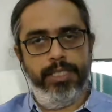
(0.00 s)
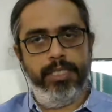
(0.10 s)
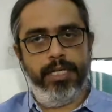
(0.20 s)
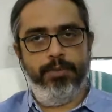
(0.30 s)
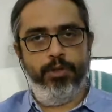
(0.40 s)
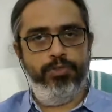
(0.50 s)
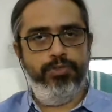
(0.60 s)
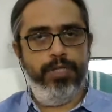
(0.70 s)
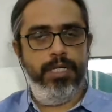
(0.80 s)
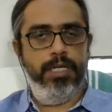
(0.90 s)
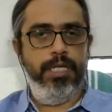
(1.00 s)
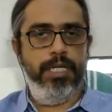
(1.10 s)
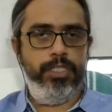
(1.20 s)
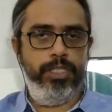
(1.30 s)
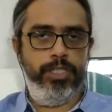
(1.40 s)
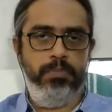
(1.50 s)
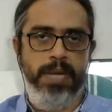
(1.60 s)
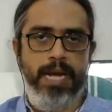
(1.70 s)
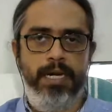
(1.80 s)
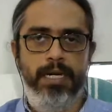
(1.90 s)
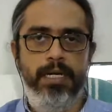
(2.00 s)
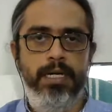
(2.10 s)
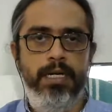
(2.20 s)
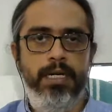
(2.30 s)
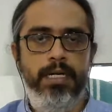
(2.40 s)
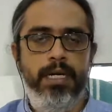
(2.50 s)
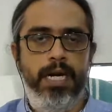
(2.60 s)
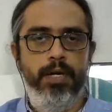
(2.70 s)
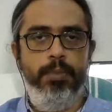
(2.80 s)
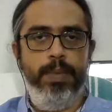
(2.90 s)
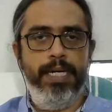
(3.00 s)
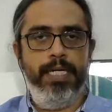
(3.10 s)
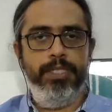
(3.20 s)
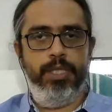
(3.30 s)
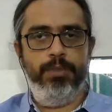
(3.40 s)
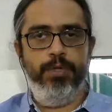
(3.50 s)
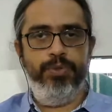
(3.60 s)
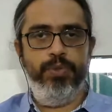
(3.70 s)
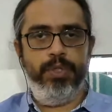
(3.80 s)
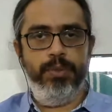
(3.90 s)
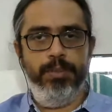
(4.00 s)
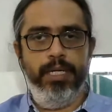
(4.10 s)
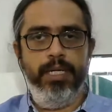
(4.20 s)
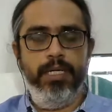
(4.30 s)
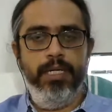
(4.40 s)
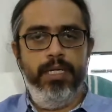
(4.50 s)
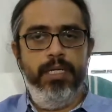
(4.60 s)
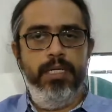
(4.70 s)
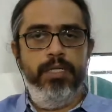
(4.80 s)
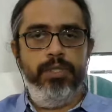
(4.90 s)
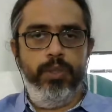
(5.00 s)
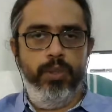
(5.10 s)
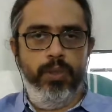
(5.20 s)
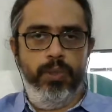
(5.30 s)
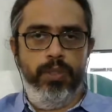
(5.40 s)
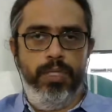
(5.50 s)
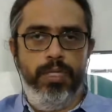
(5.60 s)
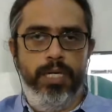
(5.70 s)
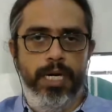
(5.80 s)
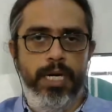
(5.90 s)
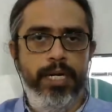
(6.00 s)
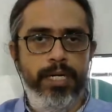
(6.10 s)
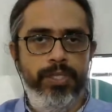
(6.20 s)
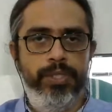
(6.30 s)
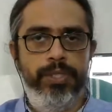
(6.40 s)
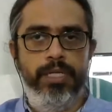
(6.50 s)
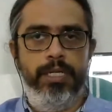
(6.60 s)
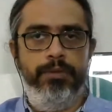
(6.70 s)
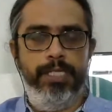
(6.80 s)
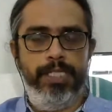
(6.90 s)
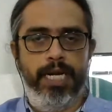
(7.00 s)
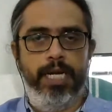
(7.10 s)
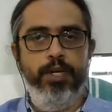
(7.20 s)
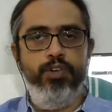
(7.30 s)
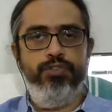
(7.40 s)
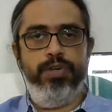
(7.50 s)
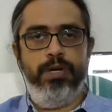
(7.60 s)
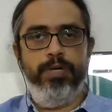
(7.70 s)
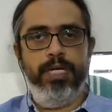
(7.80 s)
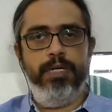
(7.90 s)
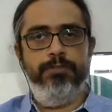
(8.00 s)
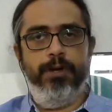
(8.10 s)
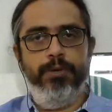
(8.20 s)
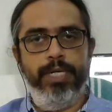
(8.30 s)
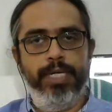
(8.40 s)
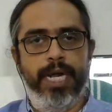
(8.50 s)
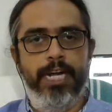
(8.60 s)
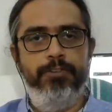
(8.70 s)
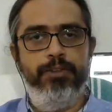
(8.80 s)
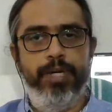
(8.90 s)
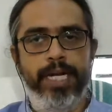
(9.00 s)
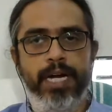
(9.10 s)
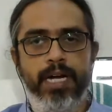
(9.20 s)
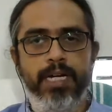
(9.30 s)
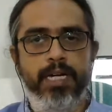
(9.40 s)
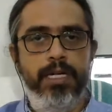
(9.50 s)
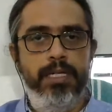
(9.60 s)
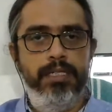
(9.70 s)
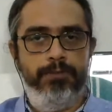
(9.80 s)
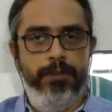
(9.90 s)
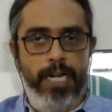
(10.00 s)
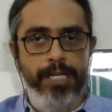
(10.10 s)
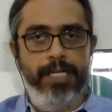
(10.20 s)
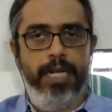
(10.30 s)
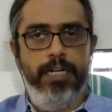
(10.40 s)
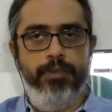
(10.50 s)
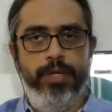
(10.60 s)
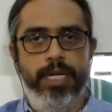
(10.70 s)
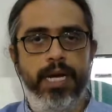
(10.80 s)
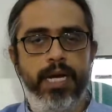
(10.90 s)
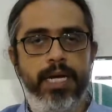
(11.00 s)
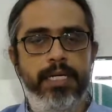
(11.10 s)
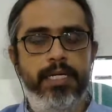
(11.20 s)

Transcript: a couple of lectures back. I hope at least some of you remember. So iris was a kind of flower found in California, some valley in California, and